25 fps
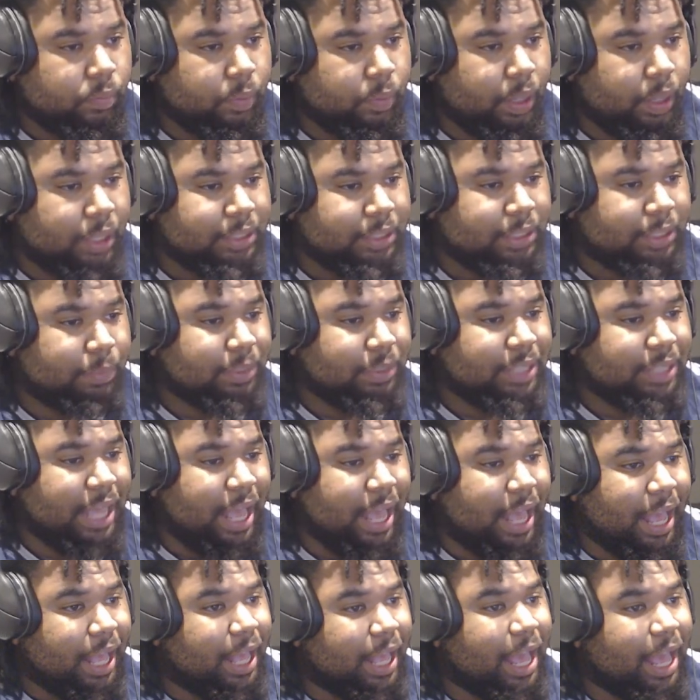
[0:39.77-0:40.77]
Simple
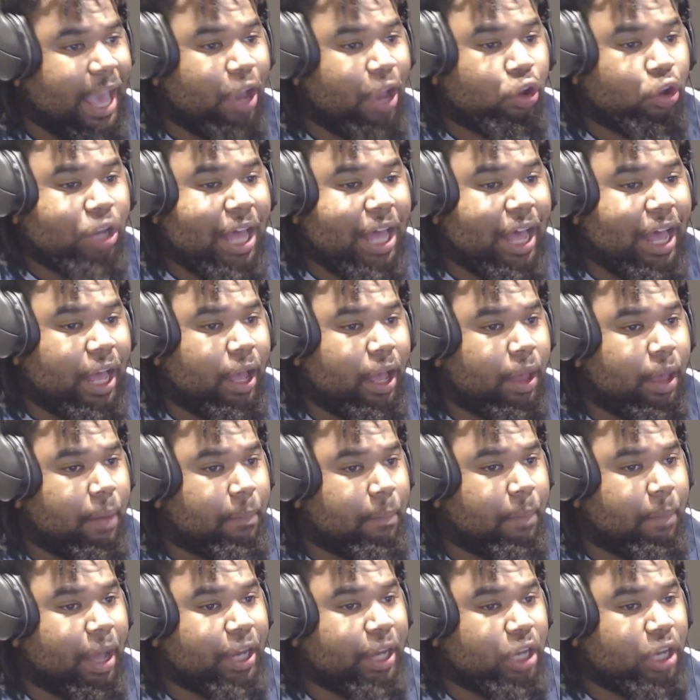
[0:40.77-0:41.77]
as that. ain't gonna lie,
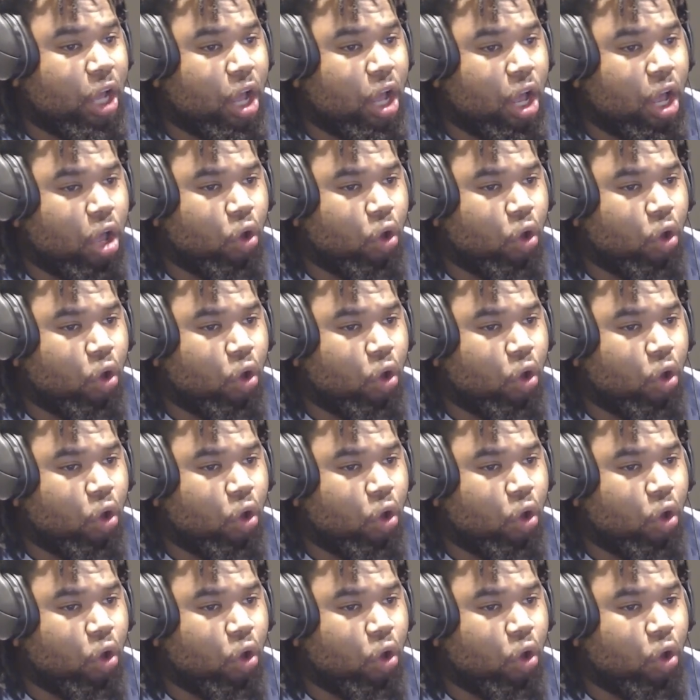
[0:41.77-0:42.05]
my dog.